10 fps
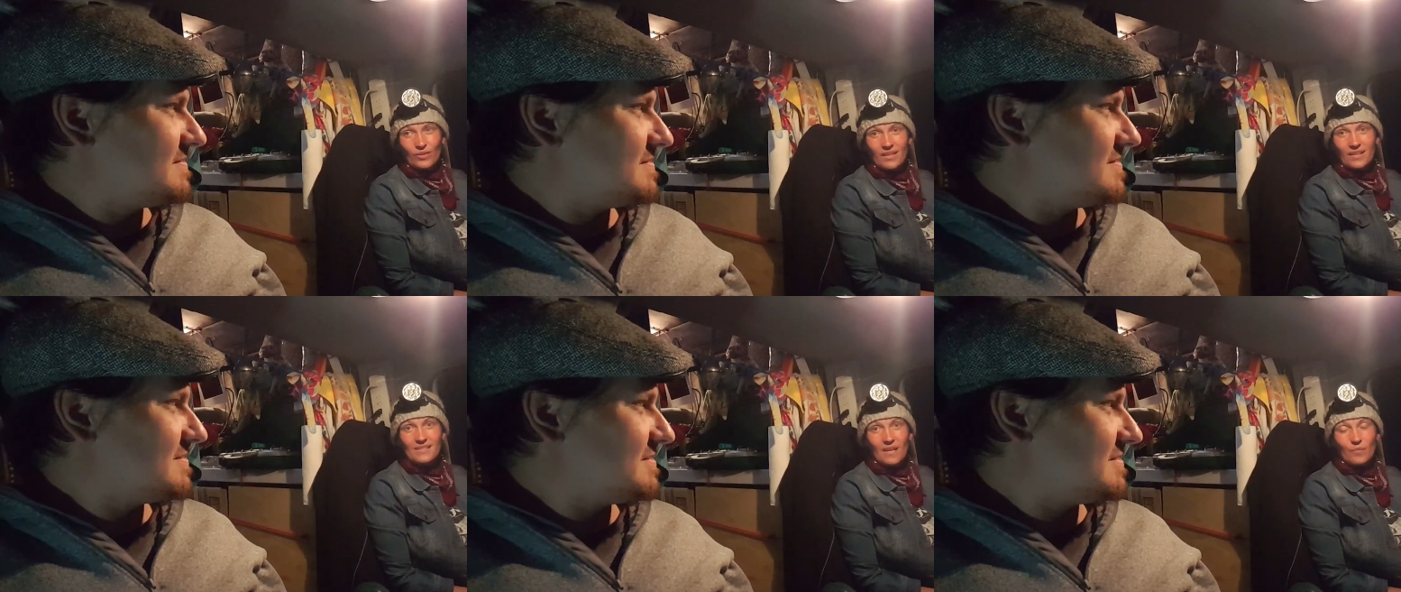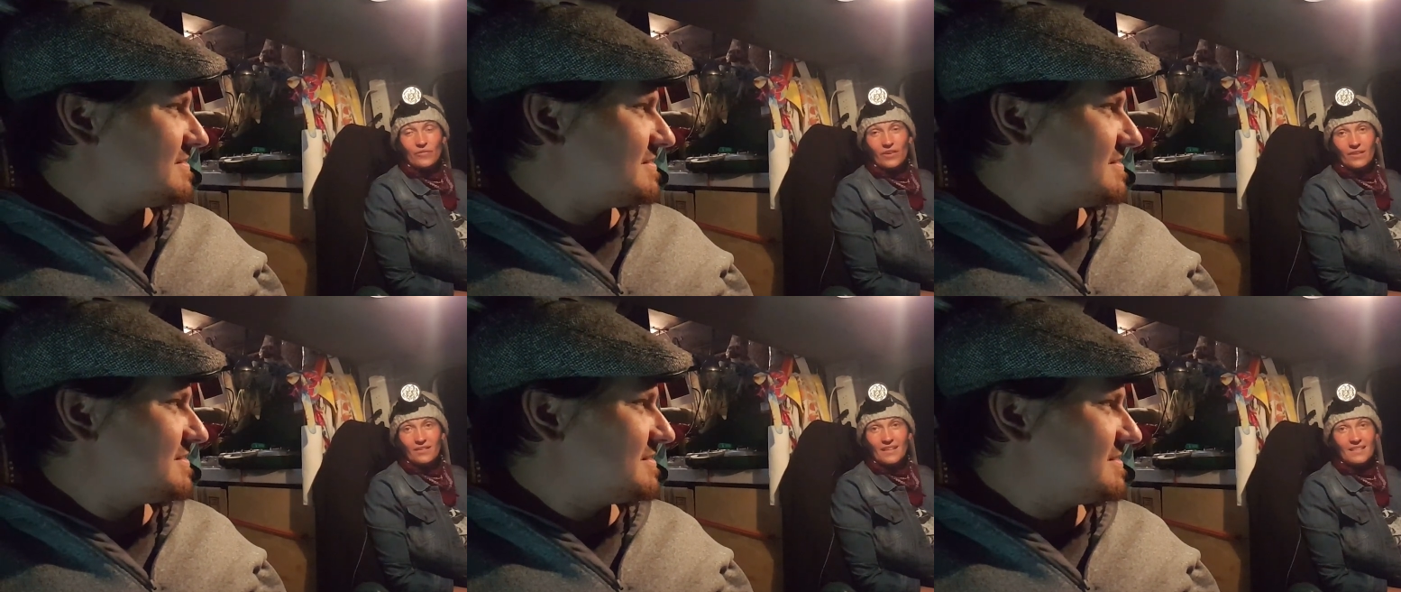Speaker 1: really nice campfire.
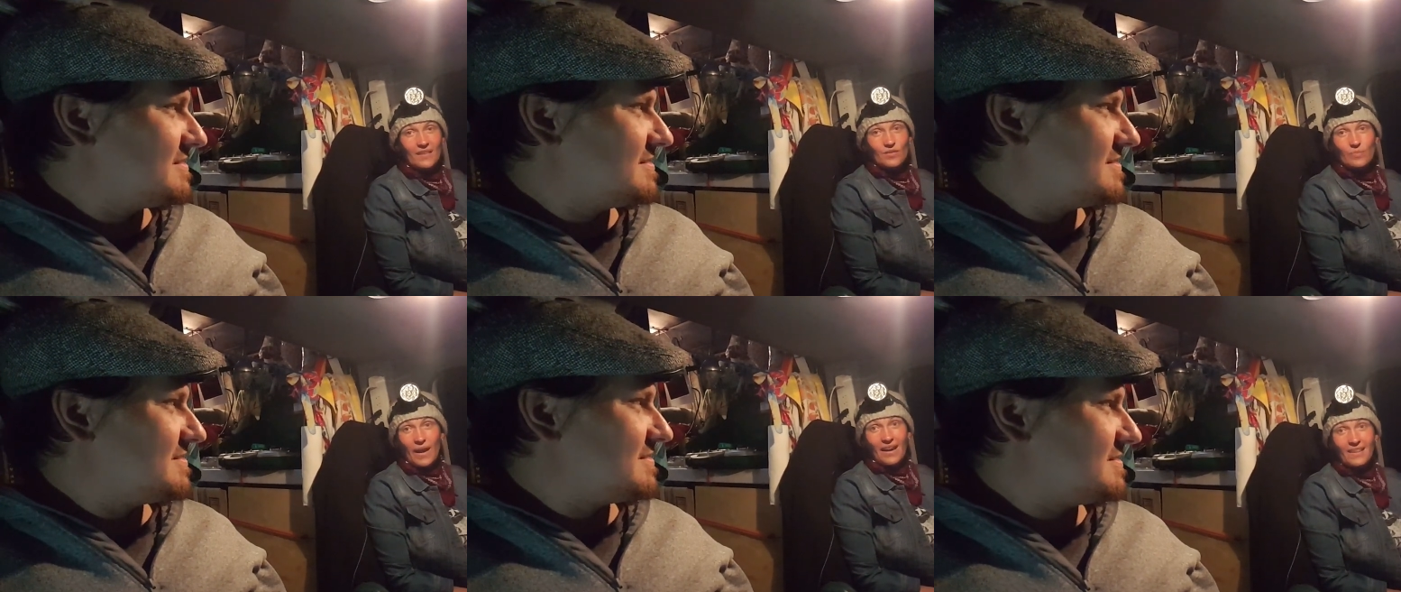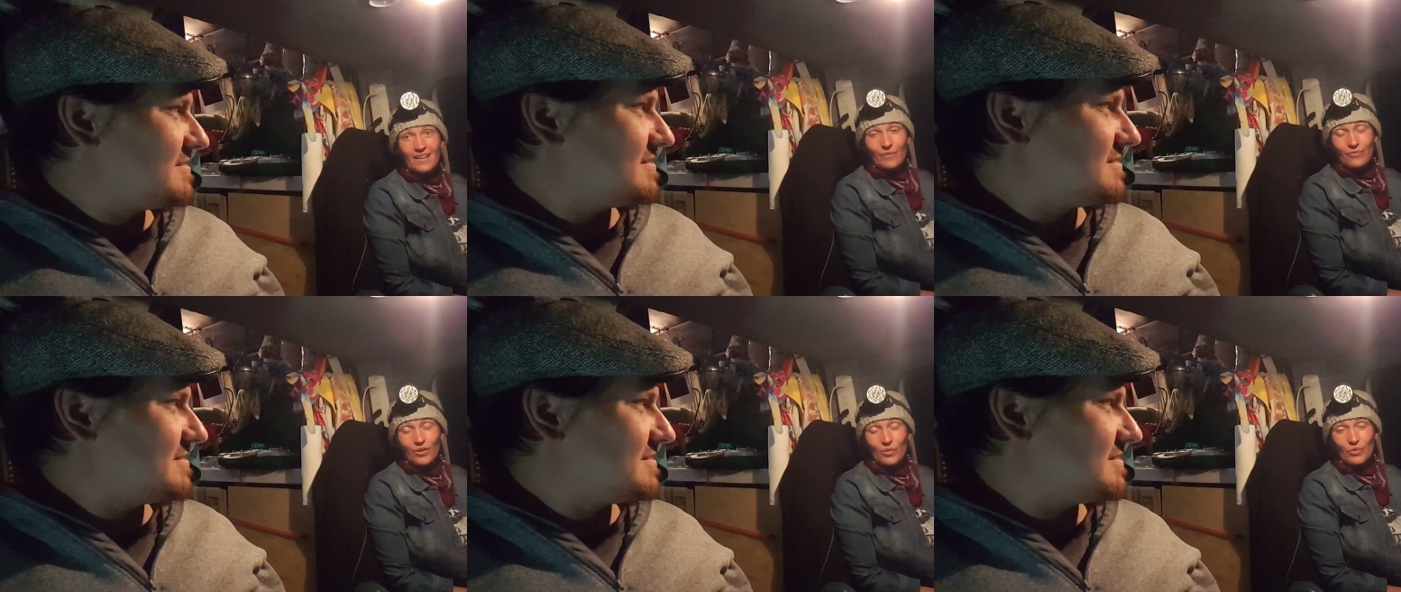I didn't have to buy
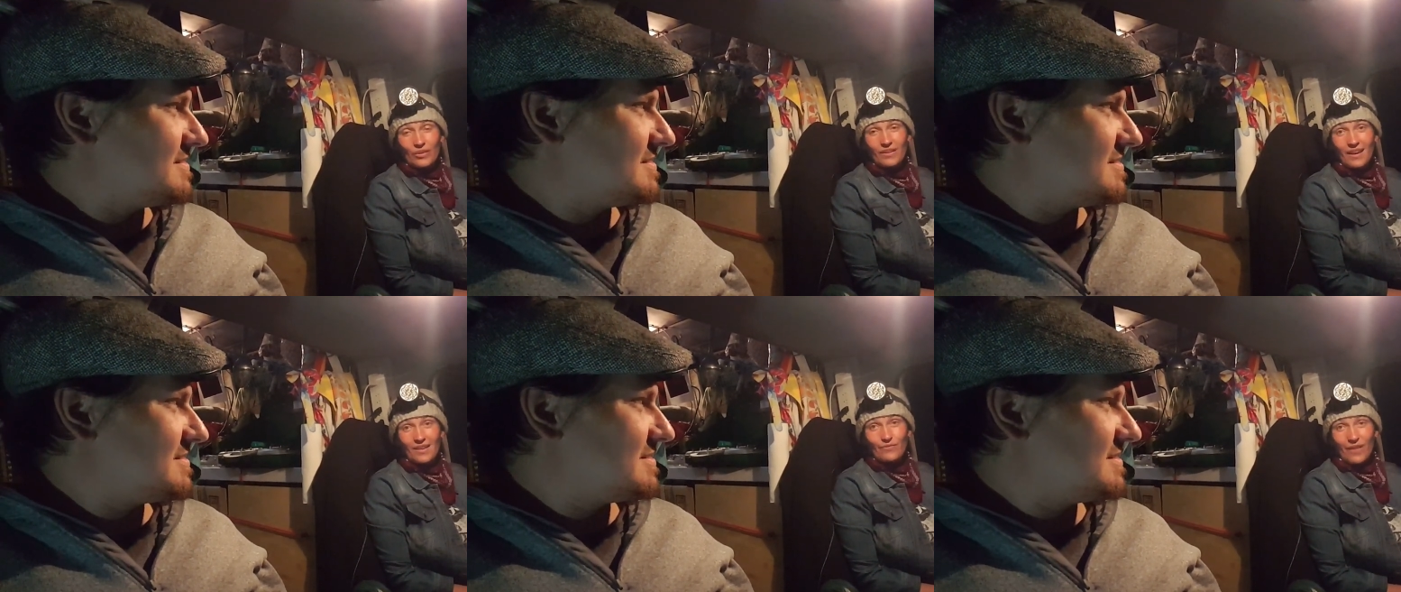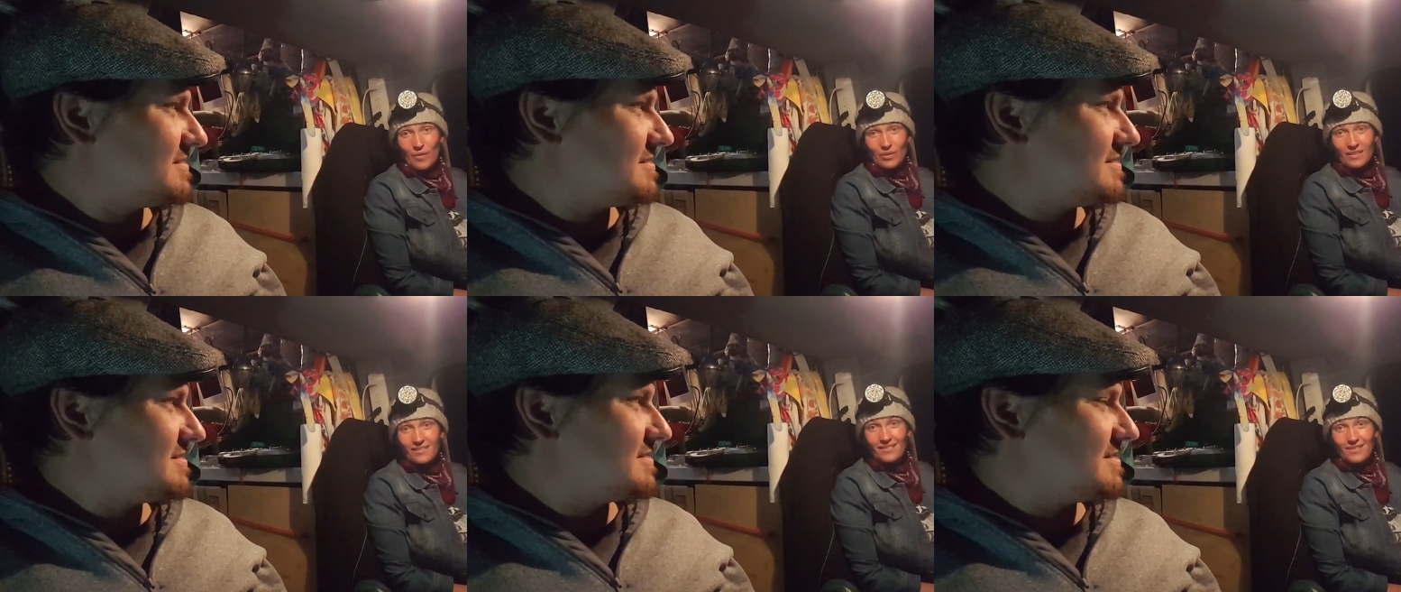campfire wood; I found
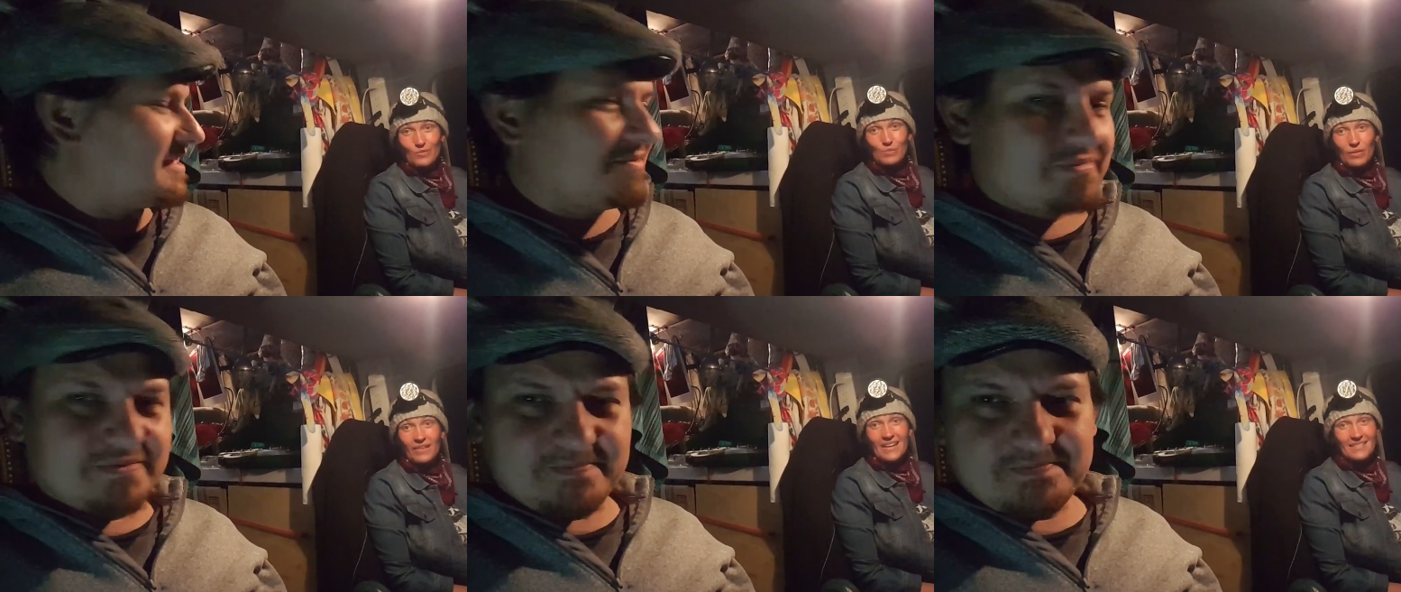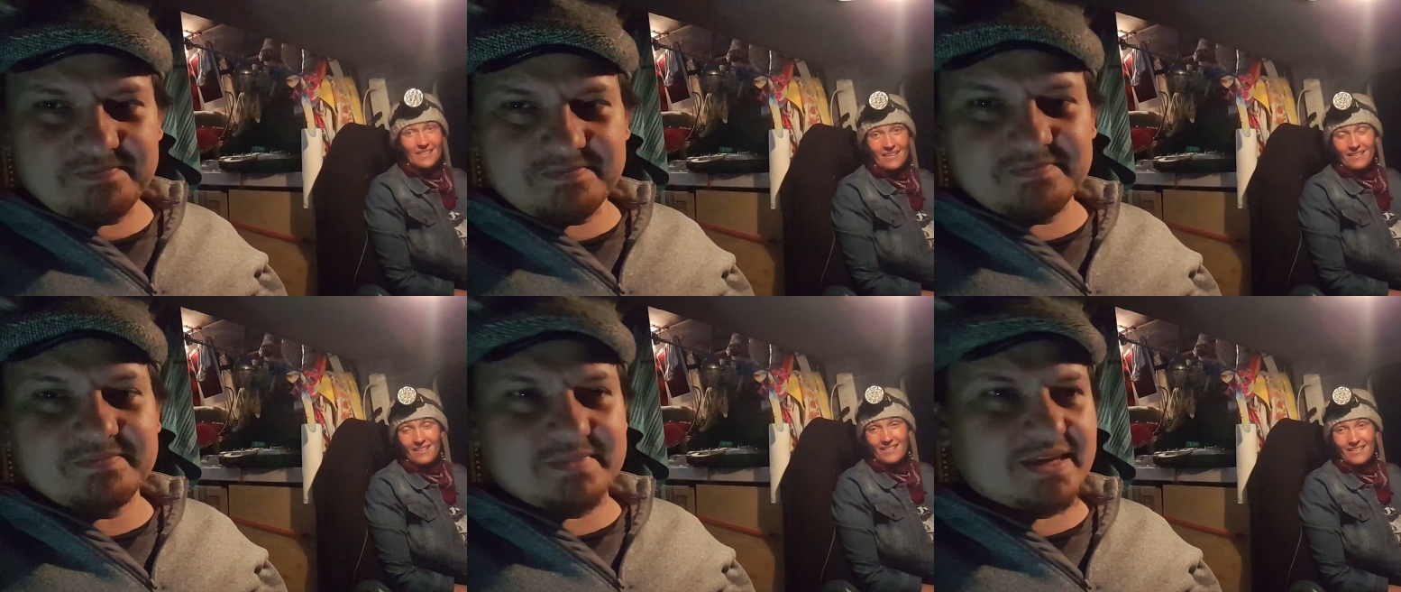it.
Speaker 2: There was plenty.
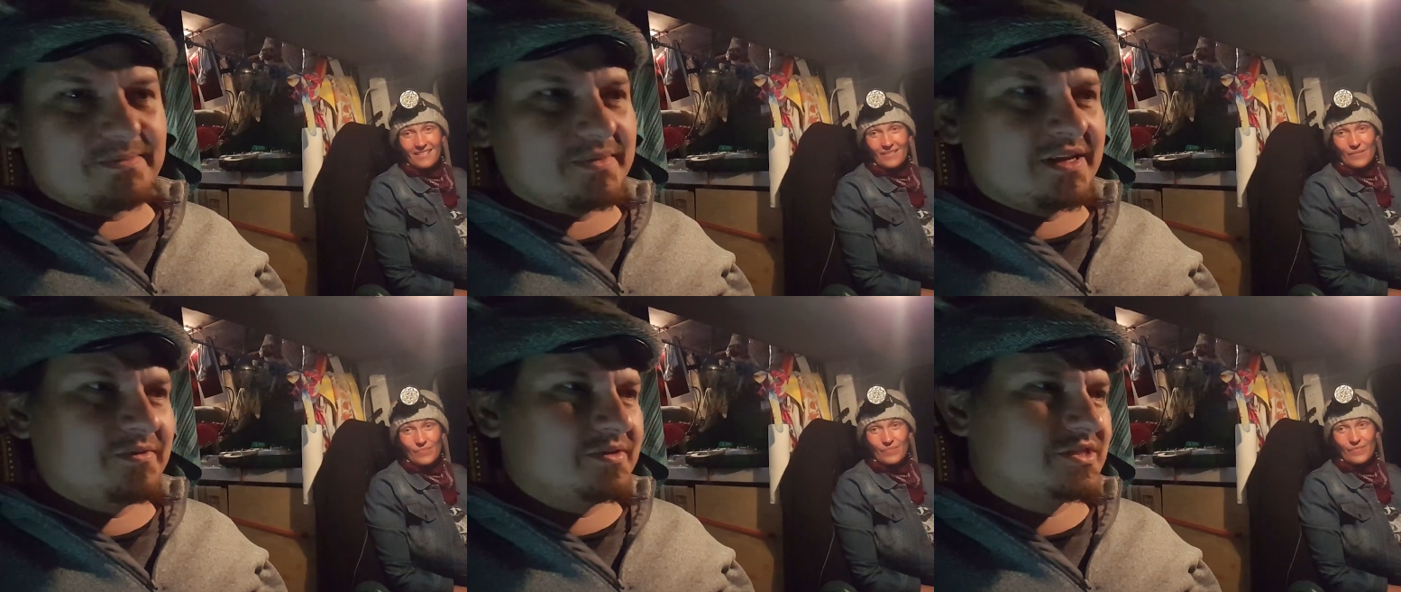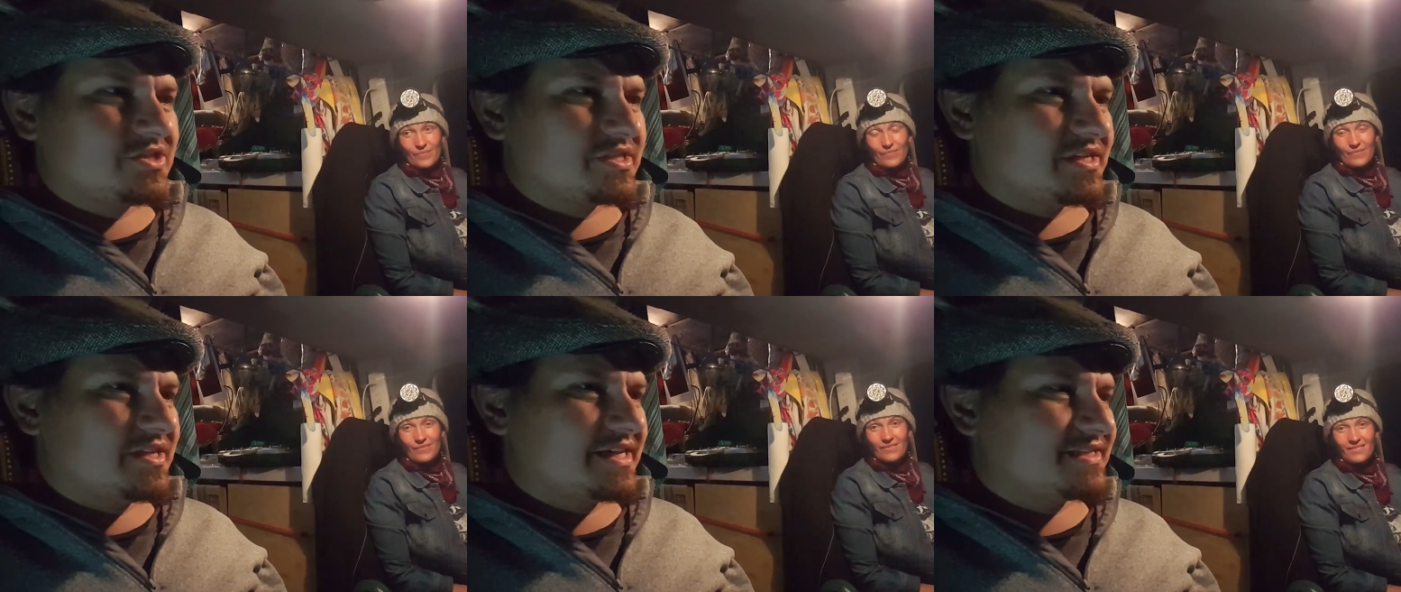Yep, and it was just a
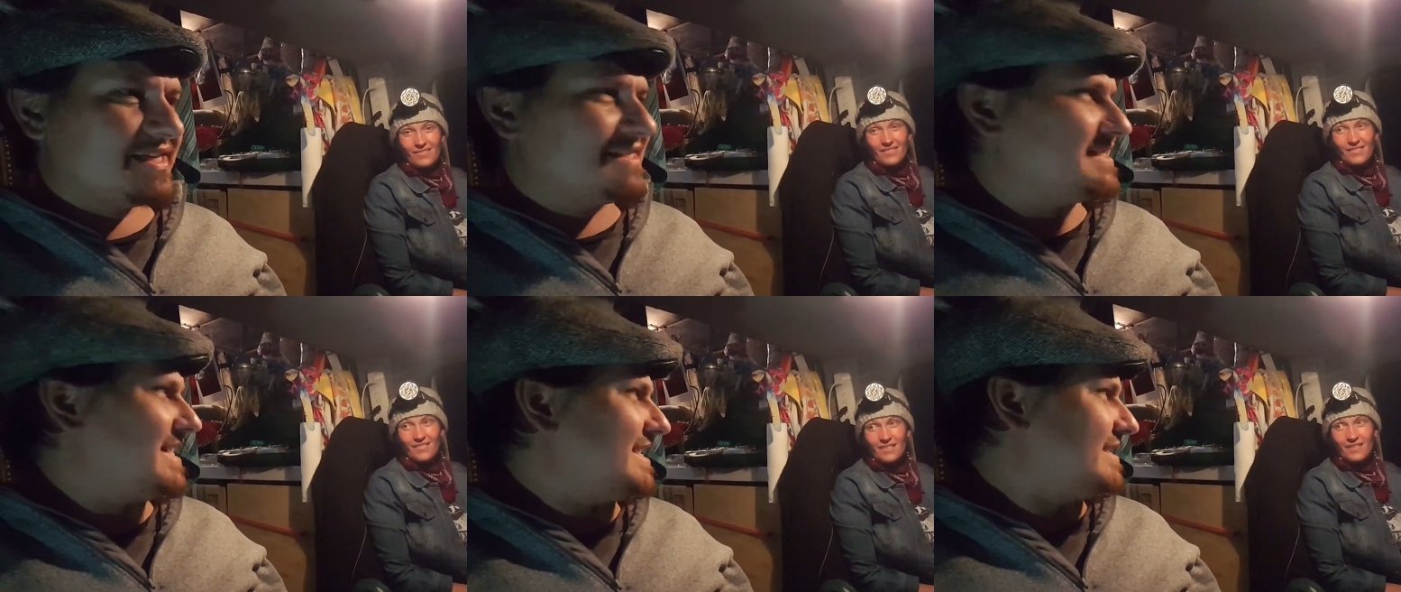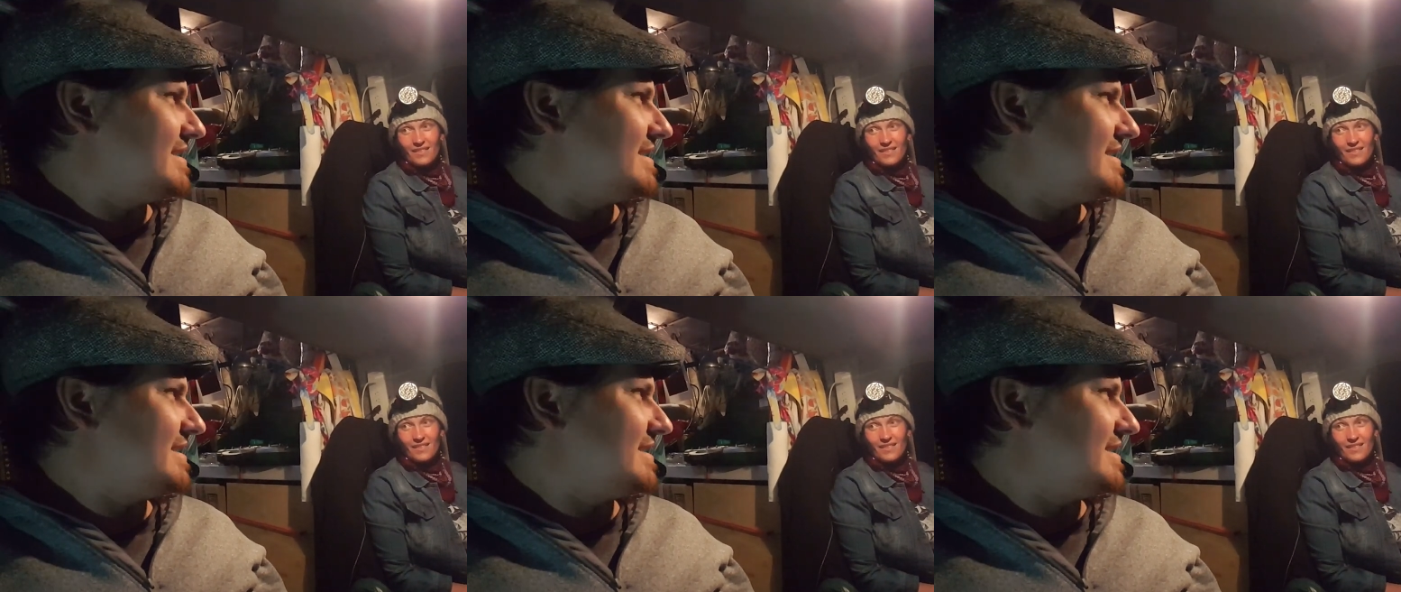nice lazy day.